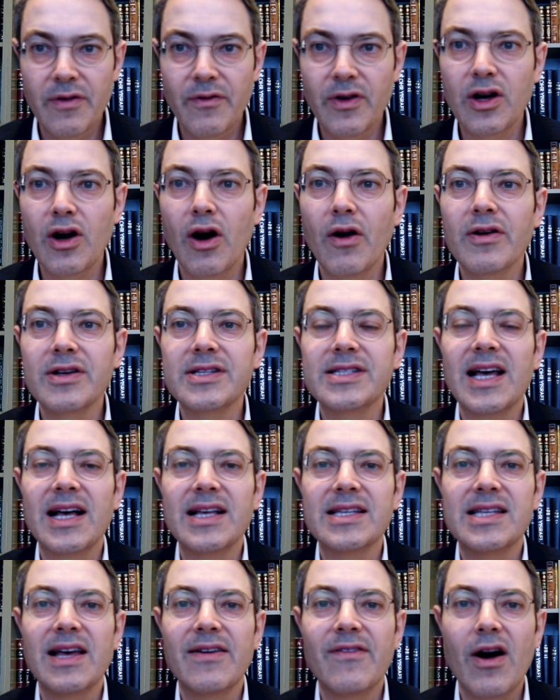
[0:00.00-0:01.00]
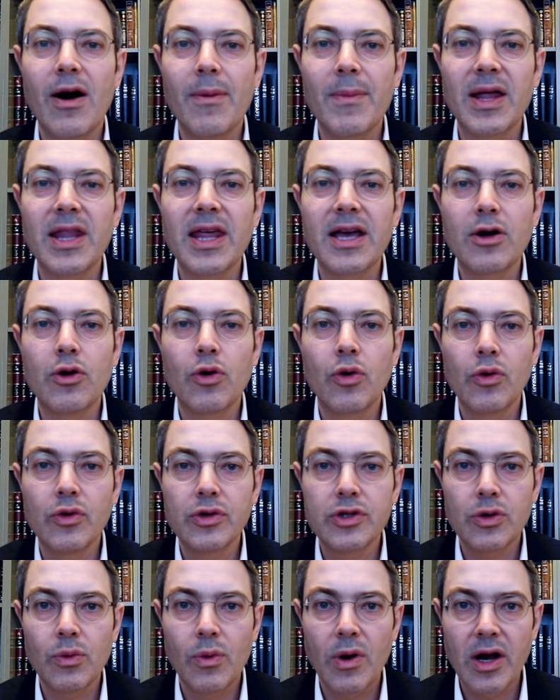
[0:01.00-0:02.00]
V'kora zel zeva amar, they call
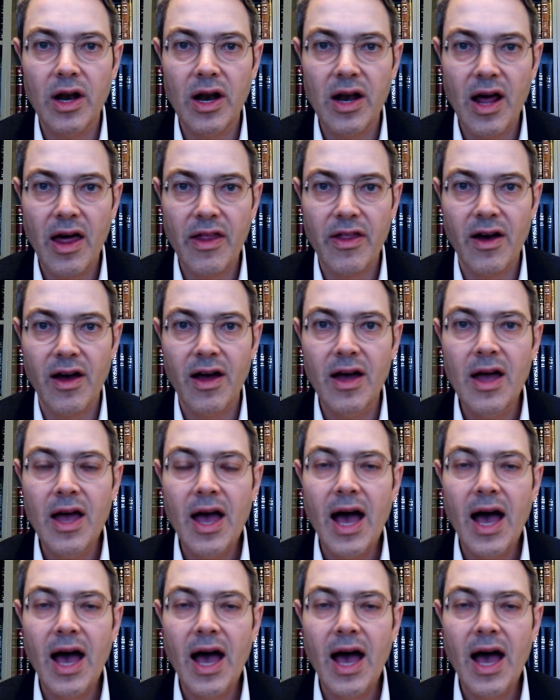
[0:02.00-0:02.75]
to one another.